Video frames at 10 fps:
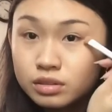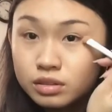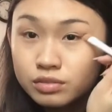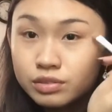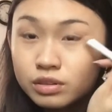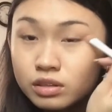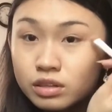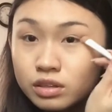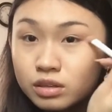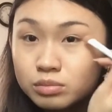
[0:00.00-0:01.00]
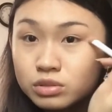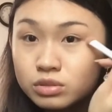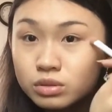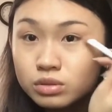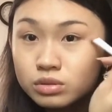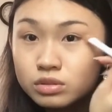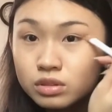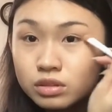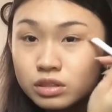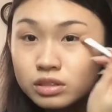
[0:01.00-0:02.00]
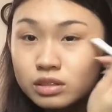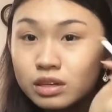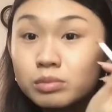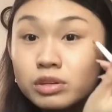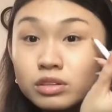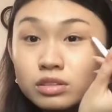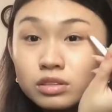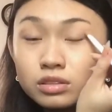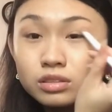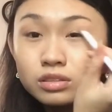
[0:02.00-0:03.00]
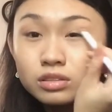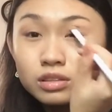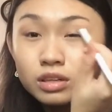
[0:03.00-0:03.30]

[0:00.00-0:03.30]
if you're a kid, I'm so sorry that I'm cursing,